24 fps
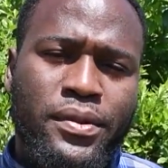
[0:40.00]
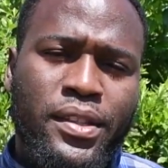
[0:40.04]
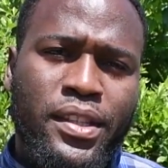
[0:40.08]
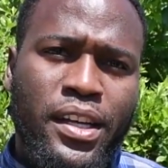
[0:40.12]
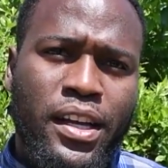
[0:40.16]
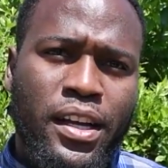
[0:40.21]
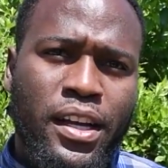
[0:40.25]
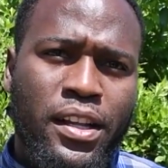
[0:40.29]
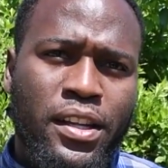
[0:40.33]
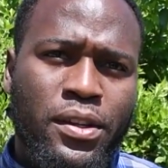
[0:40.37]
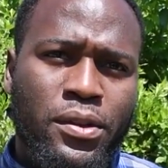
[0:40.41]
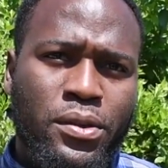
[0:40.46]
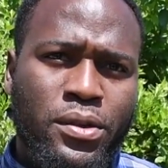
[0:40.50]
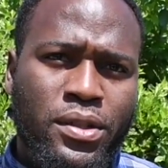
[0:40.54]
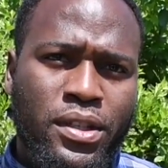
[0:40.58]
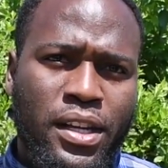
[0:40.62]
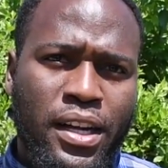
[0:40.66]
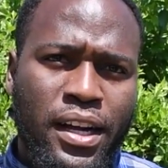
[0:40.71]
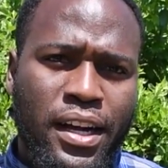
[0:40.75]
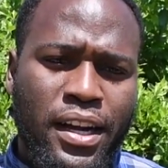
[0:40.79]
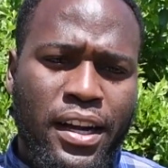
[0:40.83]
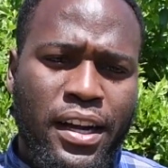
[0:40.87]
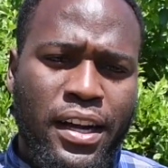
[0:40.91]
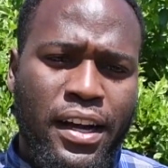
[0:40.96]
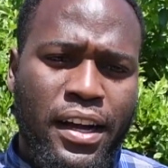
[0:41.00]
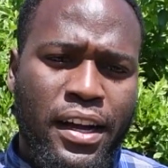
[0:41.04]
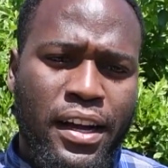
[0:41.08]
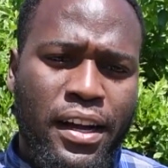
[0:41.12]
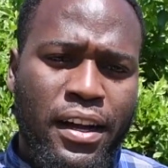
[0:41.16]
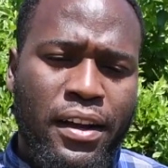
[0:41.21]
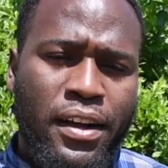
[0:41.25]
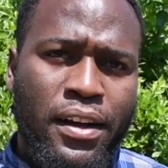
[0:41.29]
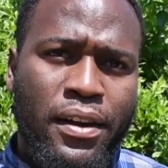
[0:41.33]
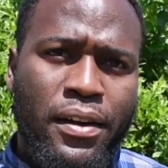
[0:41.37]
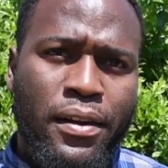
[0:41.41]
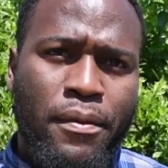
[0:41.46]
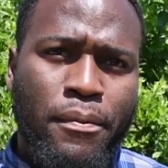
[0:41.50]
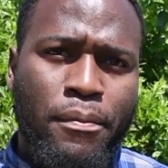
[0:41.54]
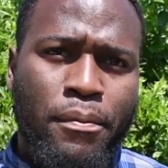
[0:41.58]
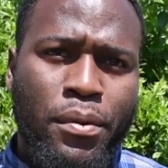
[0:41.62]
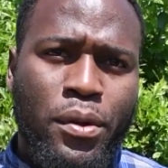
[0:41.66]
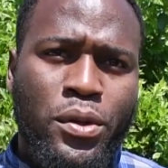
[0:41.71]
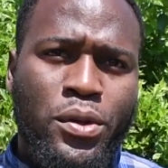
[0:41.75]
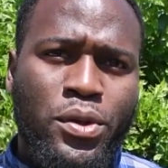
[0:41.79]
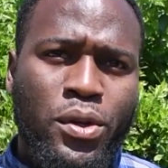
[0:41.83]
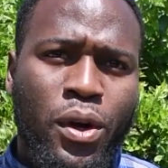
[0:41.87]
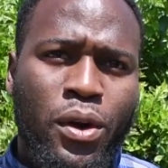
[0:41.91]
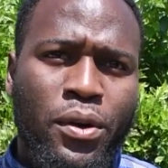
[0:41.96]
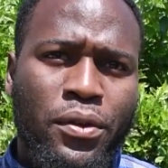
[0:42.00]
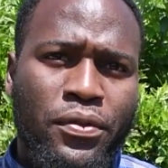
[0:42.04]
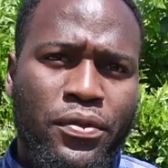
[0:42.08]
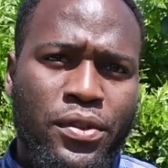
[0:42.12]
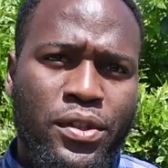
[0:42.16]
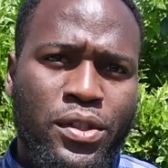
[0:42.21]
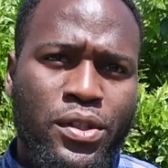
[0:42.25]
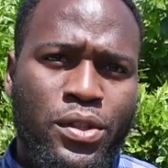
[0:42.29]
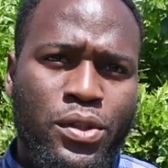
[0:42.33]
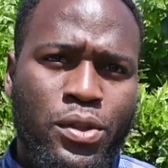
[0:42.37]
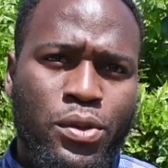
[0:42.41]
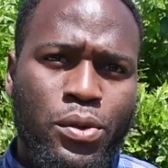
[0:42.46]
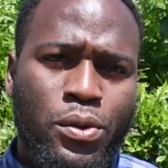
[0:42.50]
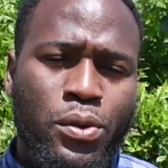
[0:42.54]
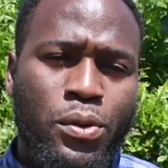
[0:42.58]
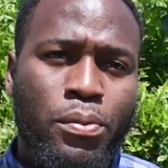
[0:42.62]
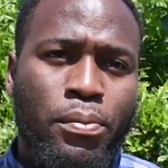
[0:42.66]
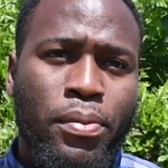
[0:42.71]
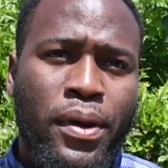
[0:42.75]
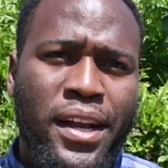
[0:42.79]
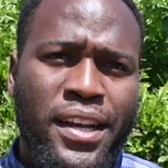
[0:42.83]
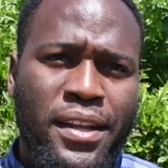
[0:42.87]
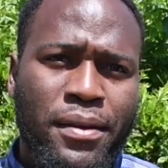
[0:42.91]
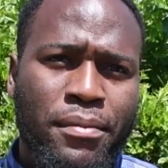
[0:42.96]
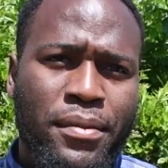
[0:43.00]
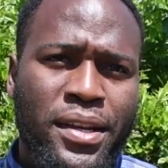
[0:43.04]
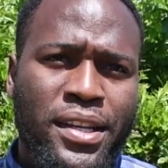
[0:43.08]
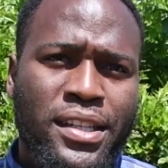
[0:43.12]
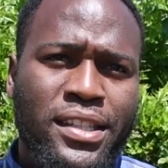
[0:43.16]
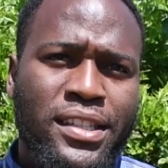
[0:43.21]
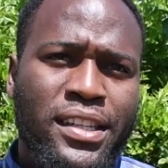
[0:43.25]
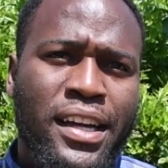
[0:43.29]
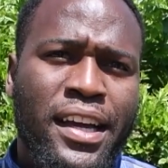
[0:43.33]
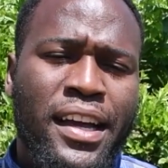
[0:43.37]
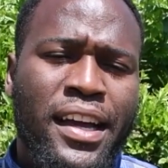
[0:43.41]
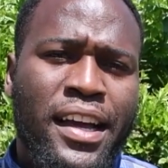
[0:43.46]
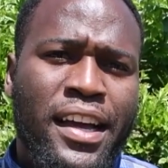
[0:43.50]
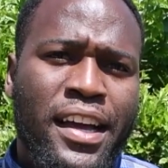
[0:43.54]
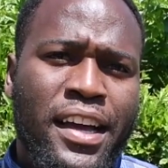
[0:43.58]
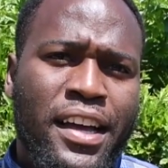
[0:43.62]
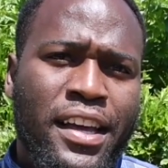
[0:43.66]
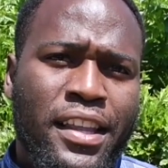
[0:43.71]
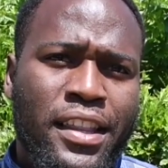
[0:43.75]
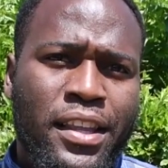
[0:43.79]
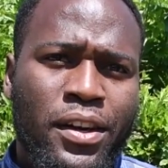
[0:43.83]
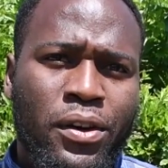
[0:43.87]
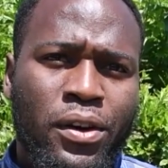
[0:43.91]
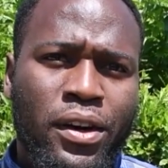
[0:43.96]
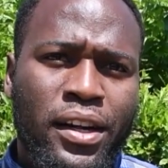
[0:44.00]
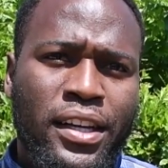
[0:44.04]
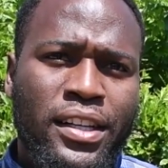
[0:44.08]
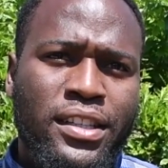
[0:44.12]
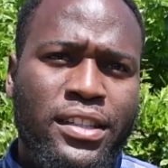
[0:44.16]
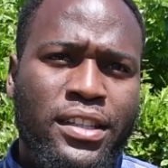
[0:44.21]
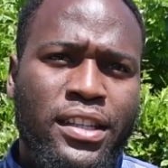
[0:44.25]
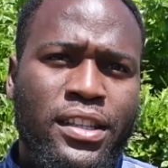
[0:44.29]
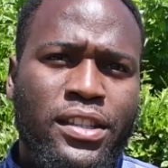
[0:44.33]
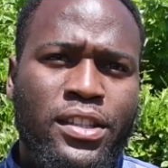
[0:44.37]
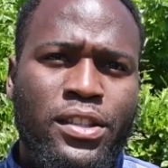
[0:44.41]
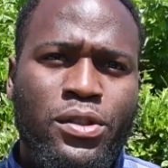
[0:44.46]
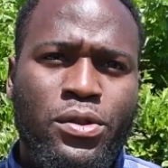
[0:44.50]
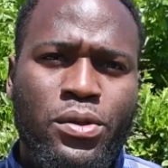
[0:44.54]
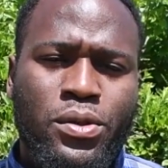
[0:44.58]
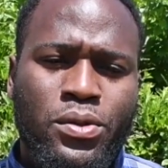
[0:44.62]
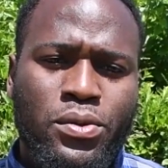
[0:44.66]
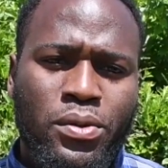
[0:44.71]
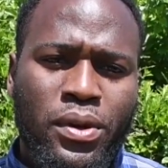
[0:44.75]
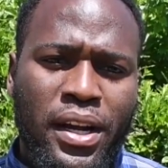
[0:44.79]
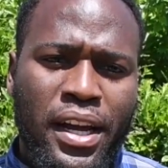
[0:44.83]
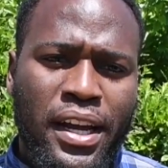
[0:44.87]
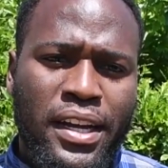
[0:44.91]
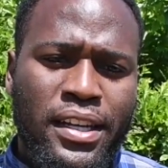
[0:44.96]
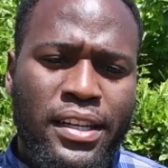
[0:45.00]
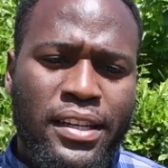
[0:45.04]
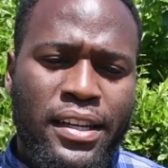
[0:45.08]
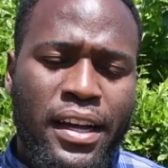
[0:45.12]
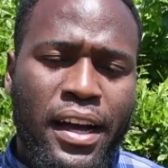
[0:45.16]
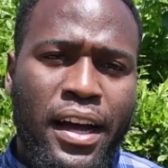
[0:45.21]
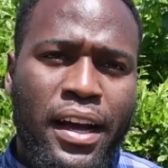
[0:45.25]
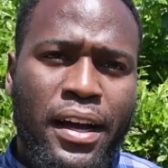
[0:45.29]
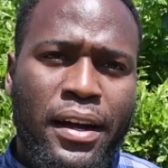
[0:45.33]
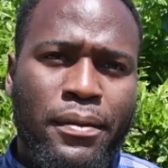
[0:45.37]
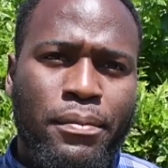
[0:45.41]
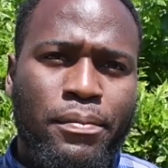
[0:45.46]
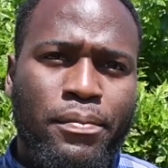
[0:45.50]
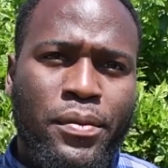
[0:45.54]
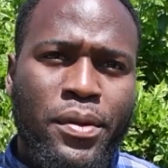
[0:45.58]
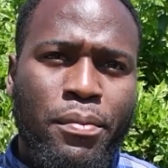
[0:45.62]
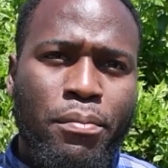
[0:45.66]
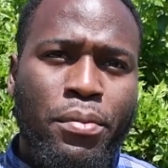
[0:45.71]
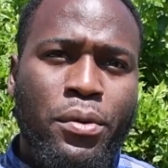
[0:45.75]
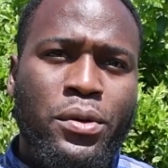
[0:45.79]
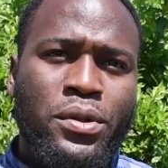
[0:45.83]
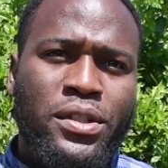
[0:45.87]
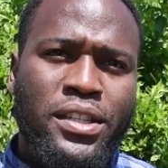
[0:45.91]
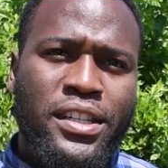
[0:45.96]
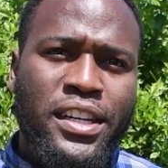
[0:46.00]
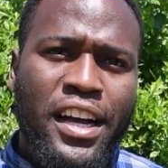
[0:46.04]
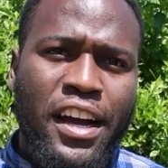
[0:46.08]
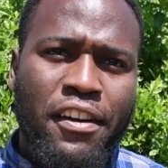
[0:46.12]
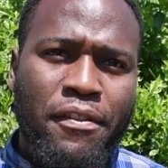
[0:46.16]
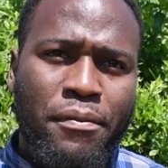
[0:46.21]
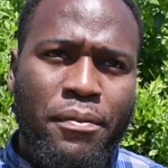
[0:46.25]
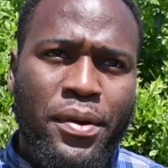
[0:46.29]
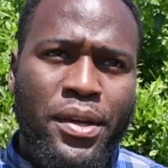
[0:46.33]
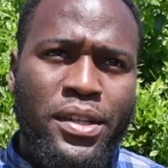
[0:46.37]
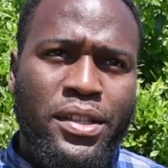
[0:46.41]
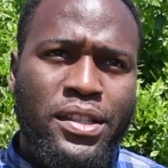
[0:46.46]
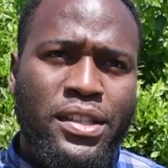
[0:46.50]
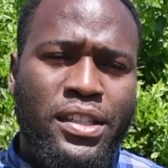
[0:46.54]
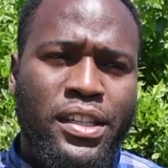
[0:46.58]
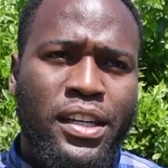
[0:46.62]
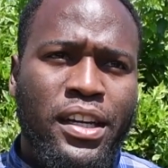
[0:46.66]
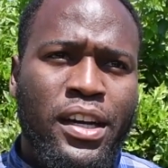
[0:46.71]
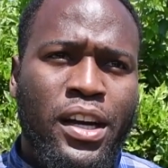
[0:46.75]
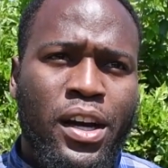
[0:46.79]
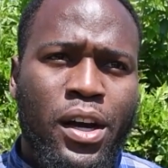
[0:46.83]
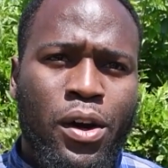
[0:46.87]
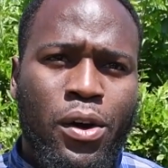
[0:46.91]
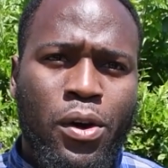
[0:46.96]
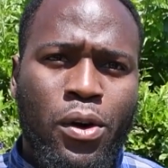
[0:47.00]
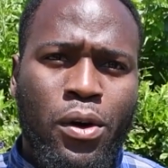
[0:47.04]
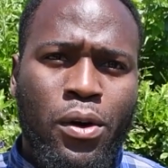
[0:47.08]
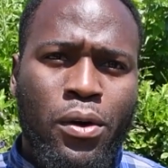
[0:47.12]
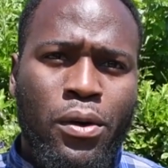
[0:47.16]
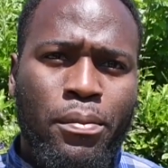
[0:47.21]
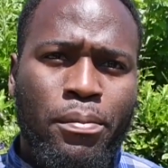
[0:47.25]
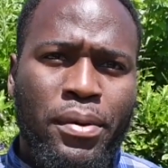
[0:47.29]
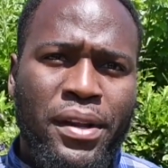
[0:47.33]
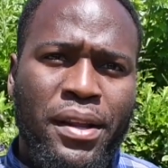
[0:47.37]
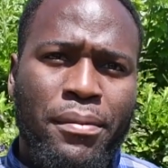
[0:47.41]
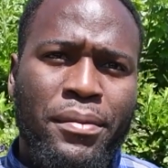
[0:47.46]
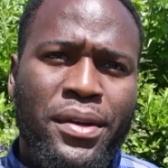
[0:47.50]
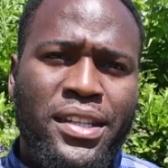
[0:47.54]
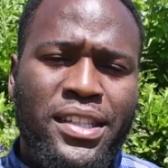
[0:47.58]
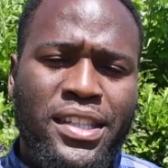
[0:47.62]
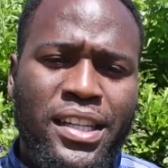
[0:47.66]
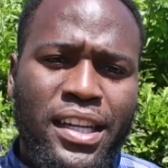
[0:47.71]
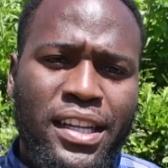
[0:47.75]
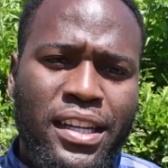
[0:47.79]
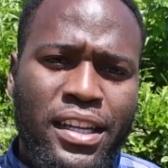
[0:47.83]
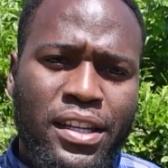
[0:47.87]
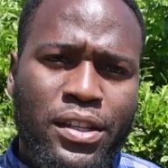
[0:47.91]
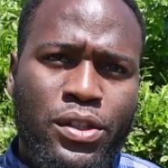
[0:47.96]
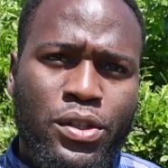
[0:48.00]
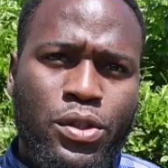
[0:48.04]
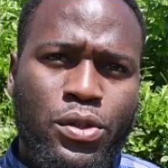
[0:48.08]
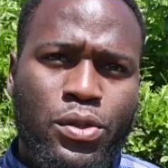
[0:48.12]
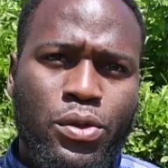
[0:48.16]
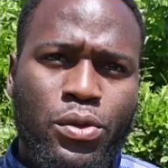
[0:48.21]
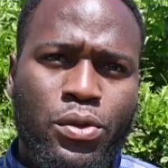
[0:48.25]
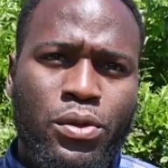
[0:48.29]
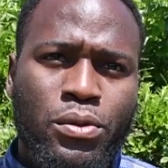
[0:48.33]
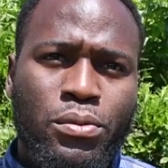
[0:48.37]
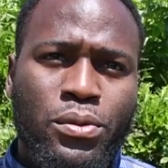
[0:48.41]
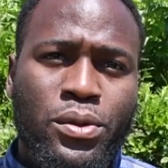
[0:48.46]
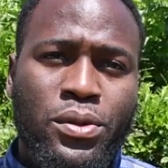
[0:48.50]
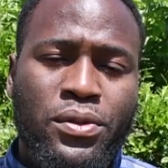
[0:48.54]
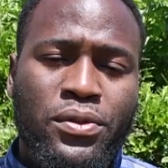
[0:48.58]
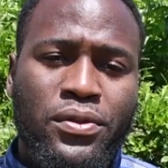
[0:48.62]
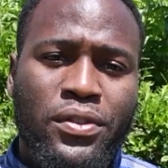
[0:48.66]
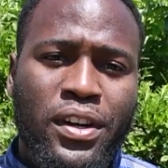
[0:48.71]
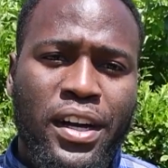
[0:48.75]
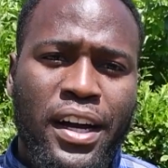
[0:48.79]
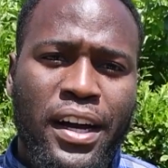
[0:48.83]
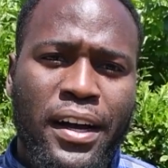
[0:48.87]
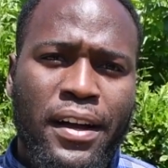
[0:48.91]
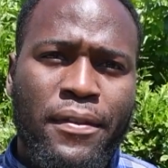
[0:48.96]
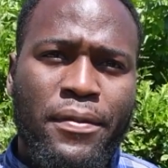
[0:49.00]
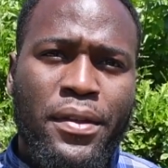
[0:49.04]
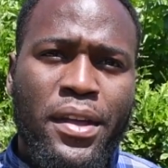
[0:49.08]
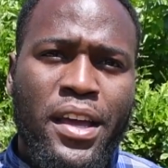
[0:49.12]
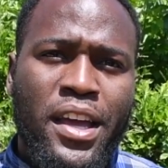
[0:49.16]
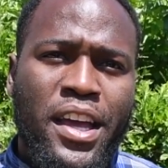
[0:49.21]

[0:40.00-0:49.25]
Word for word: Lusaka post office to parliament the whole instances is to try and uh, push government or parliamentarians to remove uh,